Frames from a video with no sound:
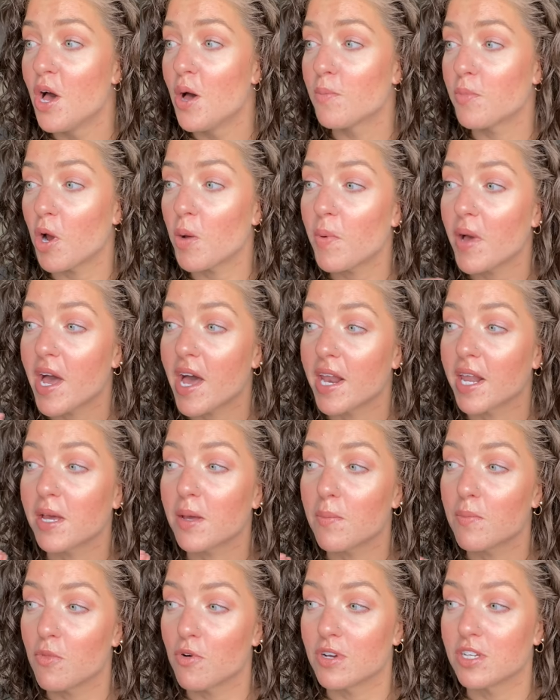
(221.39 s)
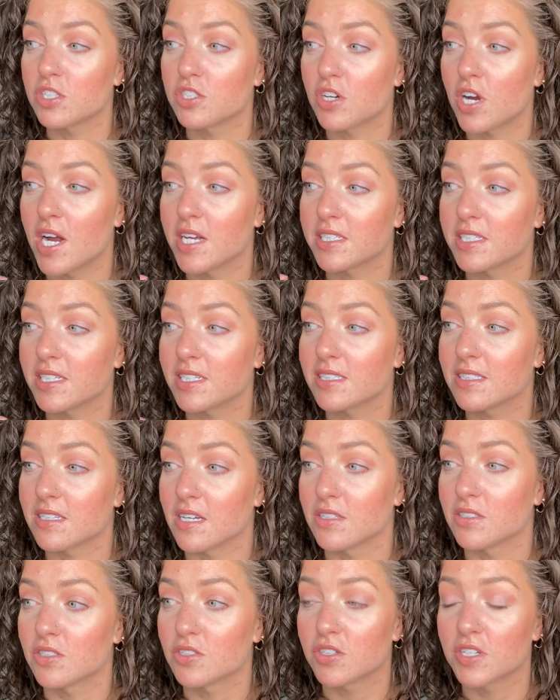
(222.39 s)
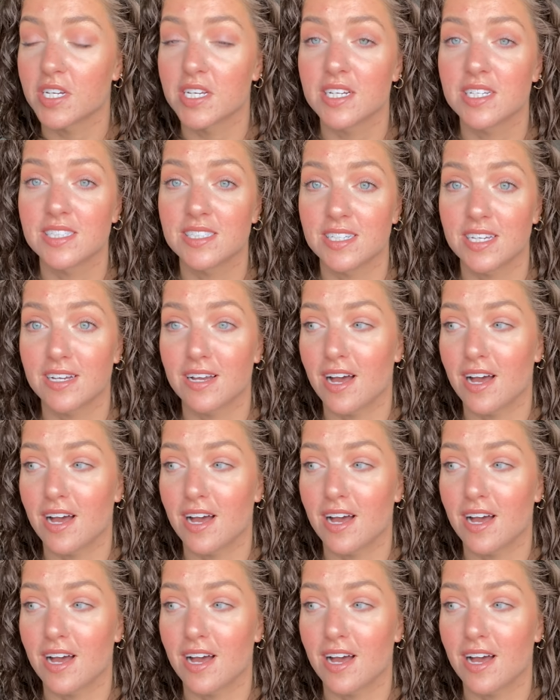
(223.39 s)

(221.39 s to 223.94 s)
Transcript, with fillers: Probiotic Moisturizing Sunscreen Zinc